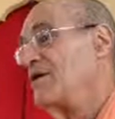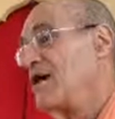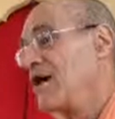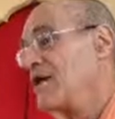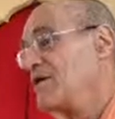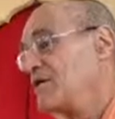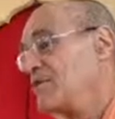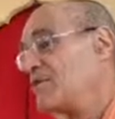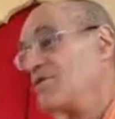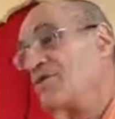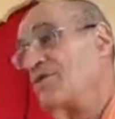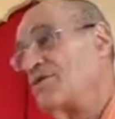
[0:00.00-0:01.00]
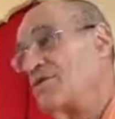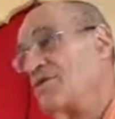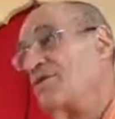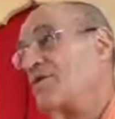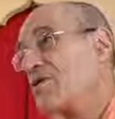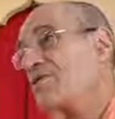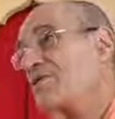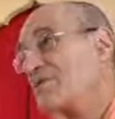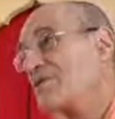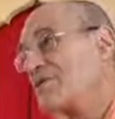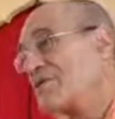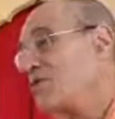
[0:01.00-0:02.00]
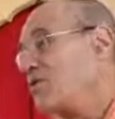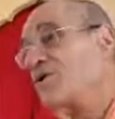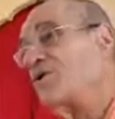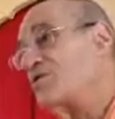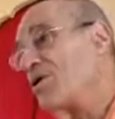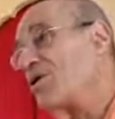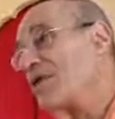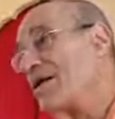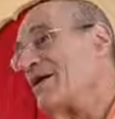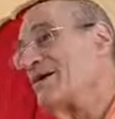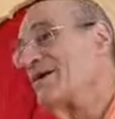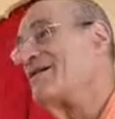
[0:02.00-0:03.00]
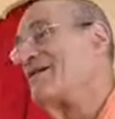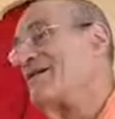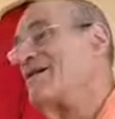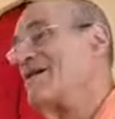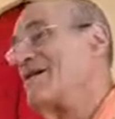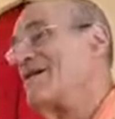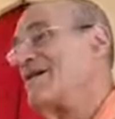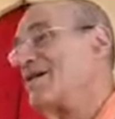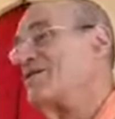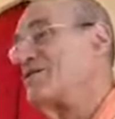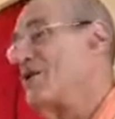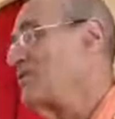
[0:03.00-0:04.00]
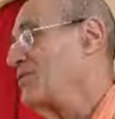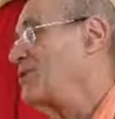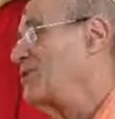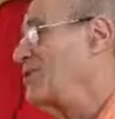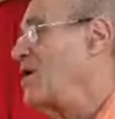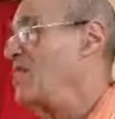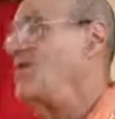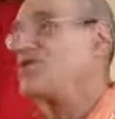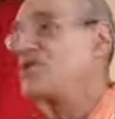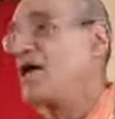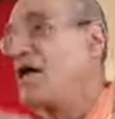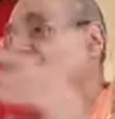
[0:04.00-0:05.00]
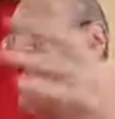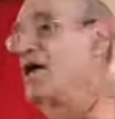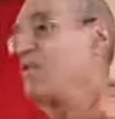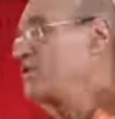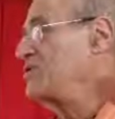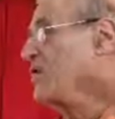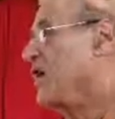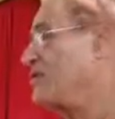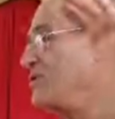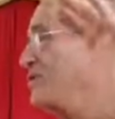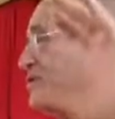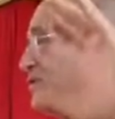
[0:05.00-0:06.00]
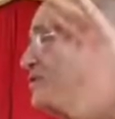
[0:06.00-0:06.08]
You devotees, you know, is that all you talk about? So every Sunday was actually